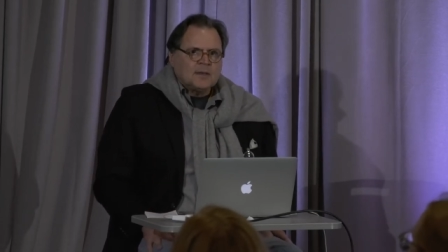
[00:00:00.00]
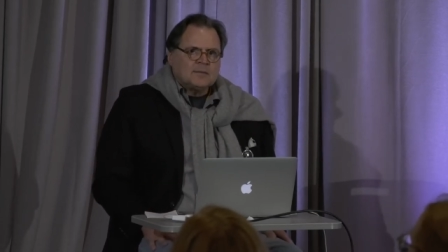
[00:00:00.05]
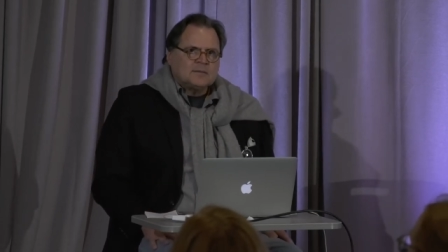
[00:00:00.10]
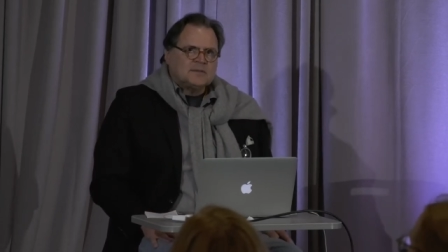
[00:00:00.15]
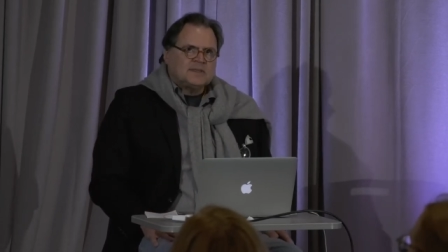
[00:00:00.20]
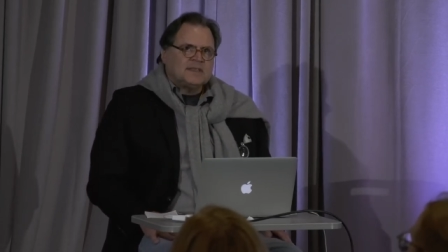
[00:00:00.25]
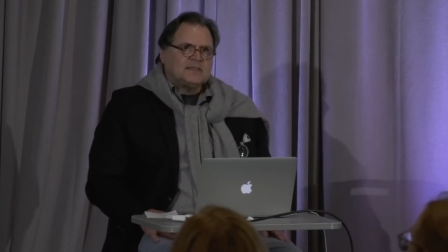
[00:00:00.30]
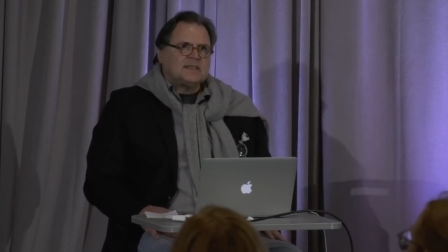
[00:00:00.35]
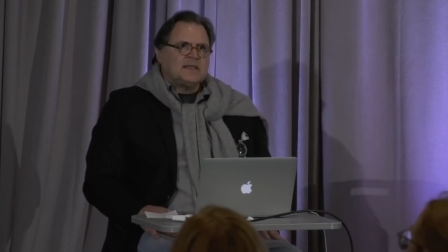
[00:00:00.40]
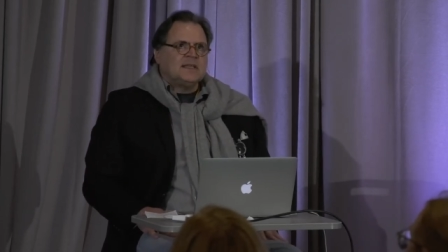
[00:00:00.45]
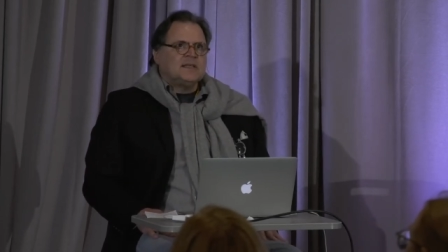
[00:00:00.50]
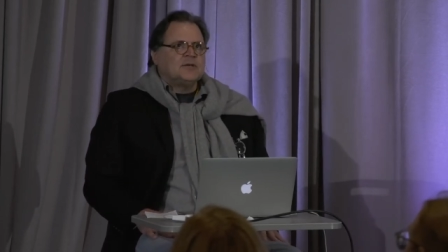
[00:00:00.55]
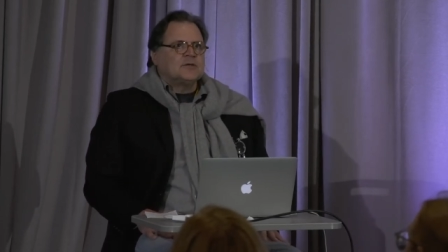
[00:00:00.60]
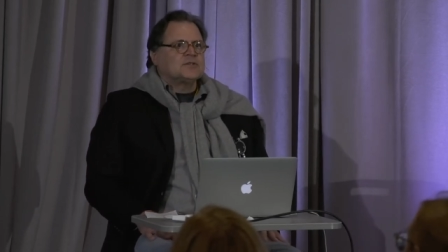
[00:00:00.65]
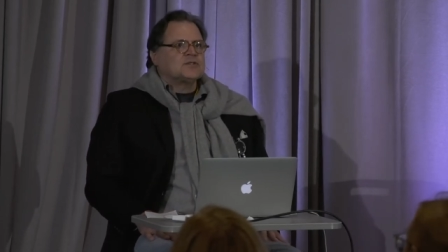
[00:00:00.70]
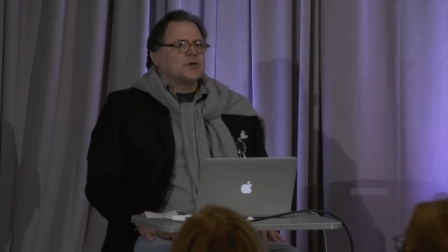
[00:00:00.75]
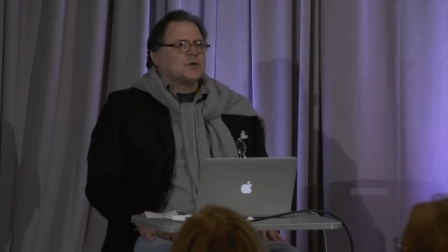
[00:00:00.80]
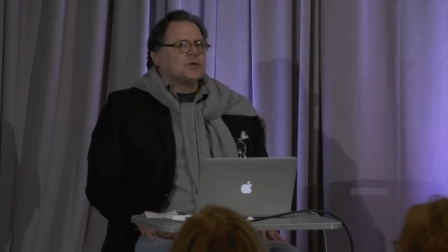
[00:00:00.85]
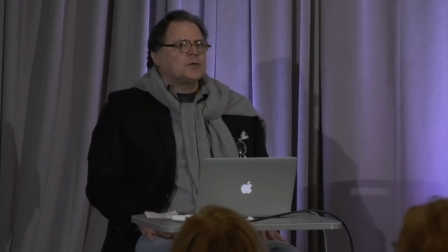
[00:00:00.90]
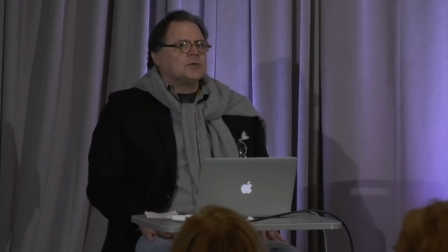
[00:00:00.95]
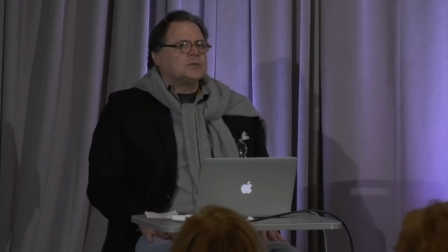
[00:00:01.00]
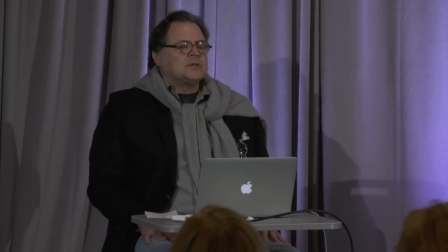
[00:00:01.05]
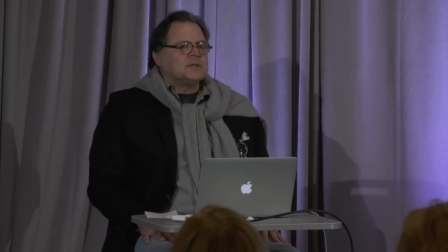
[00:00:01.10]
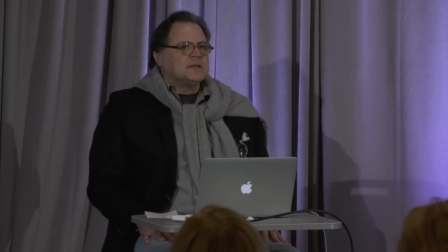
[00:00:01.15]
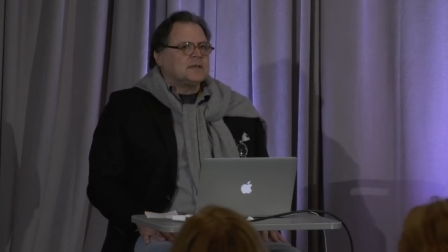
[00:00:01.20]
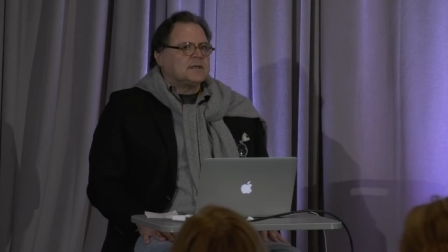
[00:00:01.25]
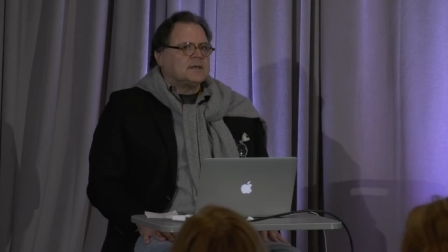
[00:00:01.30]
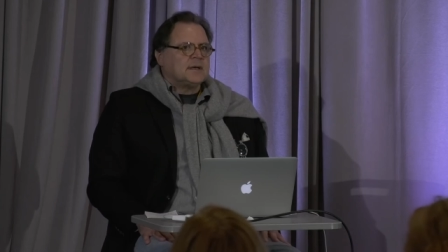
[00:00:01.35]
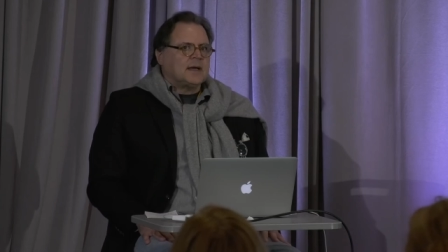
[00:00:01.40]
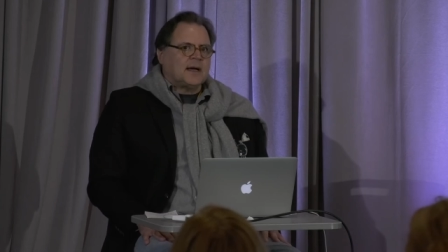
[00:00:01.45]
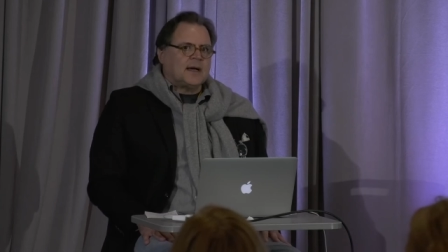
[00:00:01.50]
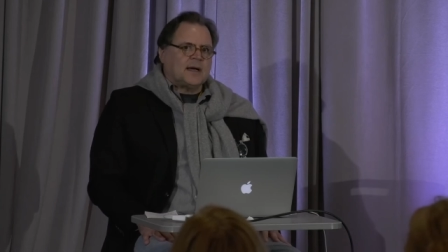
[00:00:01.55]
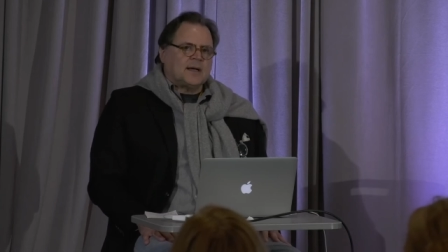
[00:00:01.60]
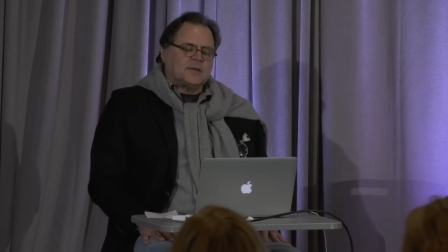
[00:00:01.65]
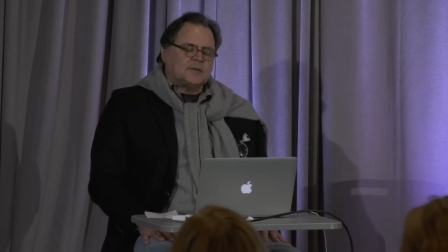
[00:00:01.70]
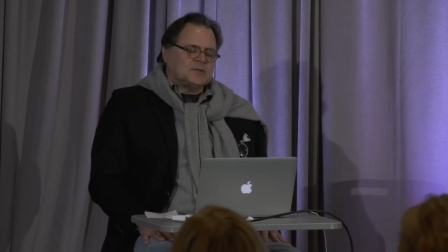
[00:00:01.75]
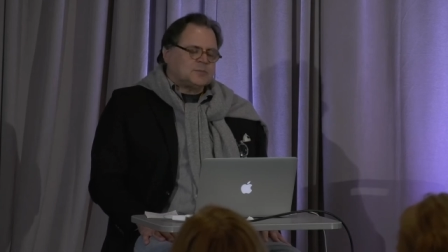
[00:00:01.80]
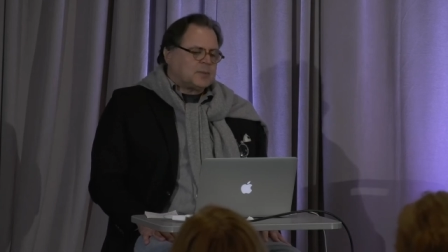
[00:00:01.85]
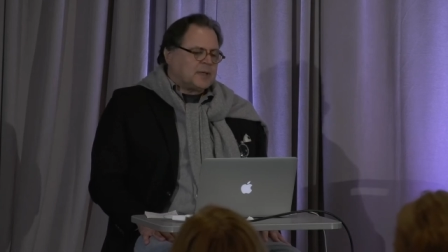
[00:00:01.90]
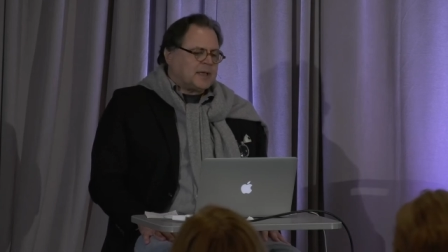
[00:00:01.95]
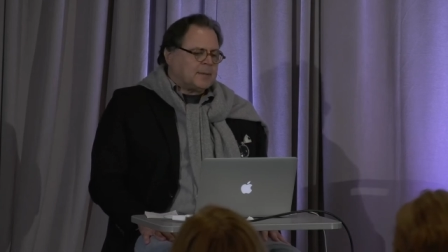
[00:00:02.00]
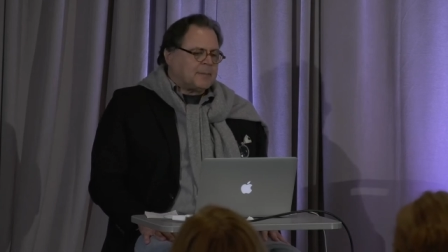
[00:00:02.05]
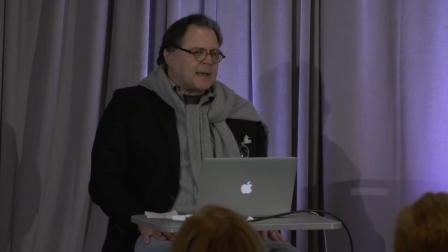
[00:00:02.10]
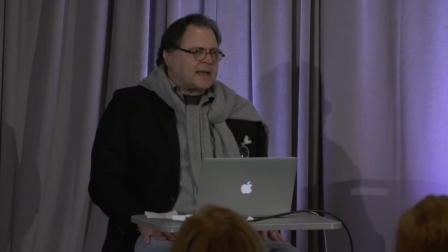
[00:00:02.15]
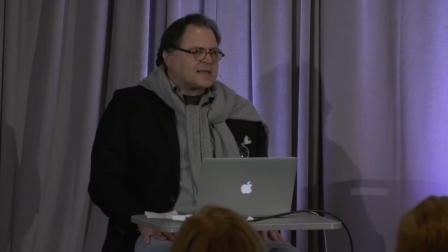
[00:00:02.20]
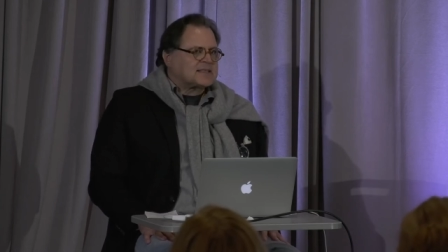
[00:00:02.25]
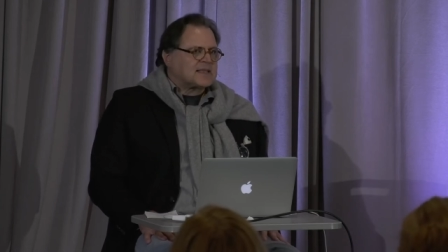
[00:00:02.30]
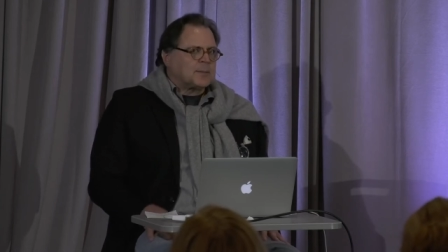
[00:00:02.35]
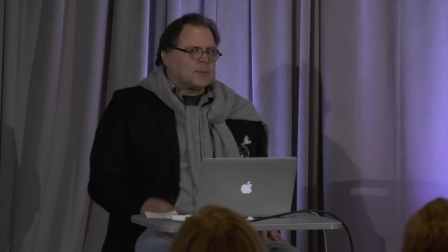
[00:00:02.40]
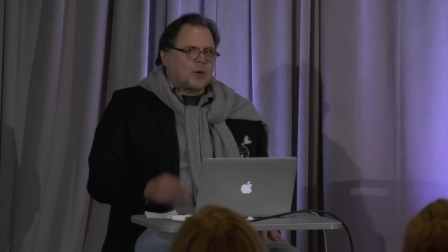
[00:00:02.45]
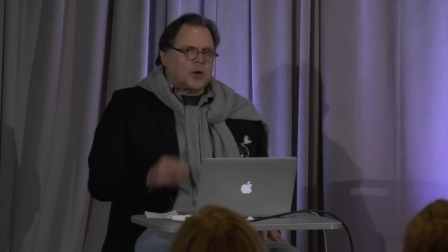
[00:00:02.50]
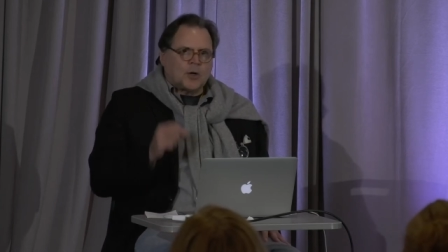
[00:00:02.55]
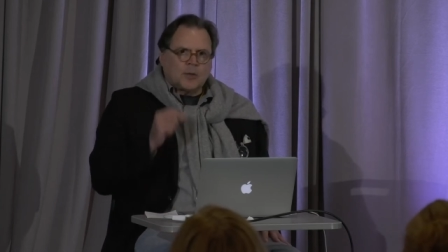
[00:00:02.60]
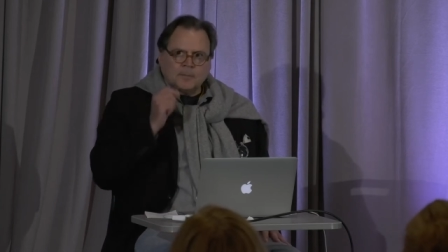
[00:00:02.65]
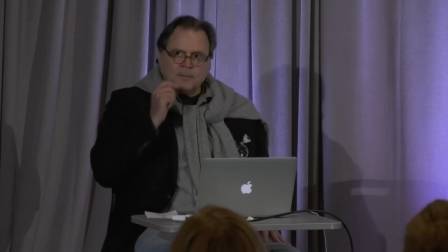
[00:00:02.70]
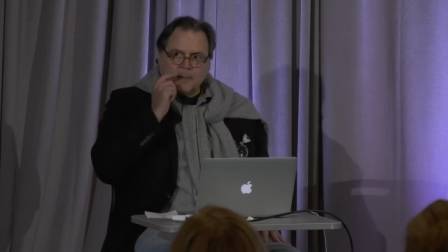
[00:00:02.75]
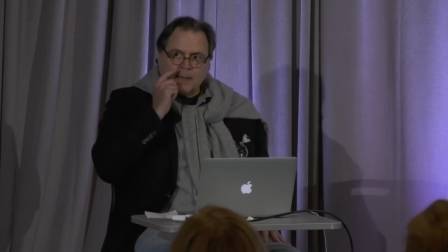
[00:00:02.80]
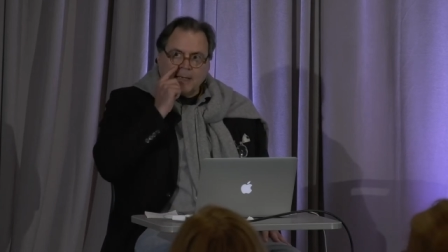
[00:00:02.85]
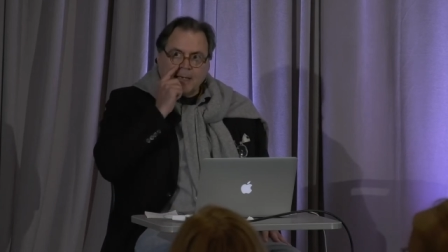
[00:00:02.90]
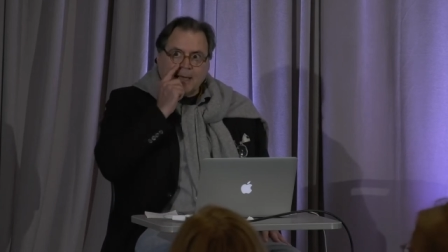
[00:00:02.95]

16 years old, uh, was playing basketball,